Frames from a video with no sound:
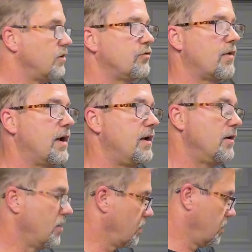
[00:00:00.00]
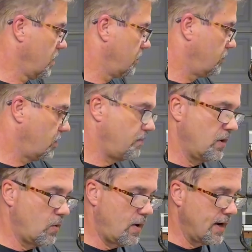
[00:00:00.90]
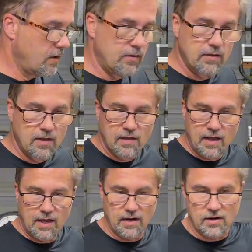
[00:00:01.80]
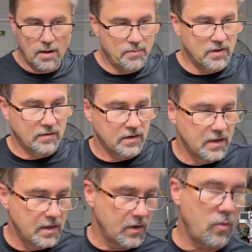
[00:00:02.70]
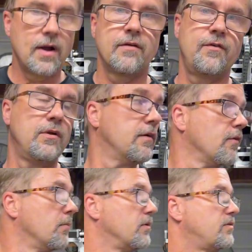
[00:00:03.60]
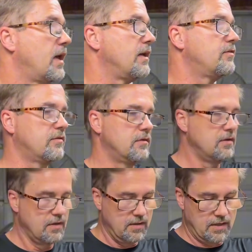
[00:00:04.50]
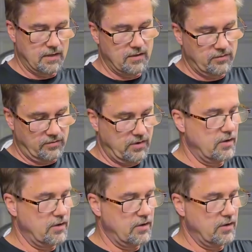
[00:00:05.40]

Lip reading: right here took me a while. I had quite a few different mistakes. Like this is